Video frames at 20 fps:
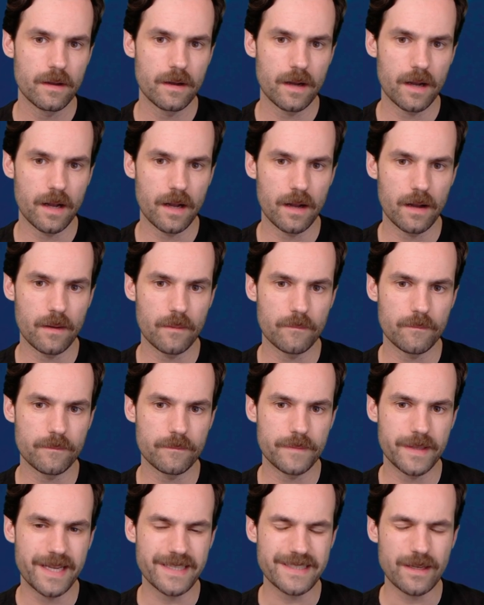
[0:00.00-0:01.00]

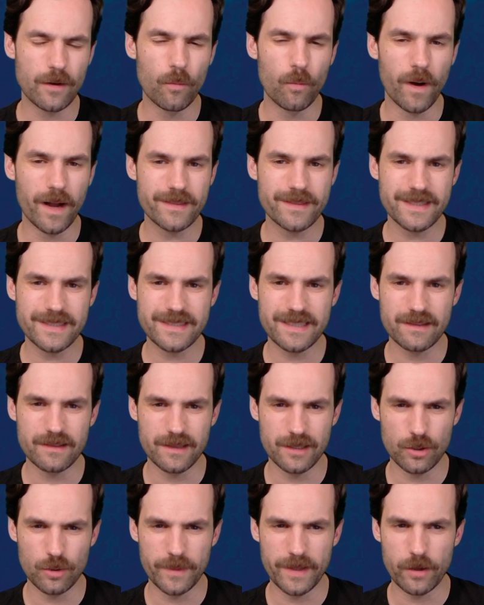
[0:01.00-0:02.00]
because I want this a
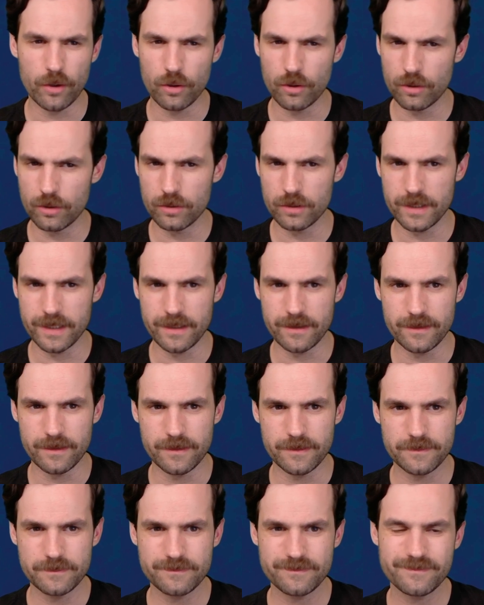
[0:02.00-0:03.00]
little bit
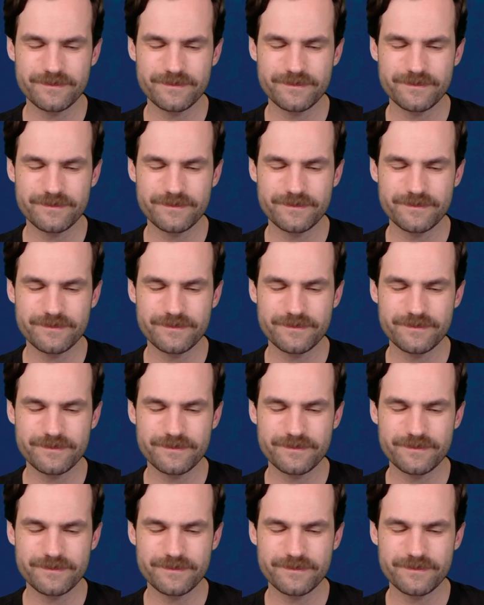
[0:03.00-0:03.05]
earlier.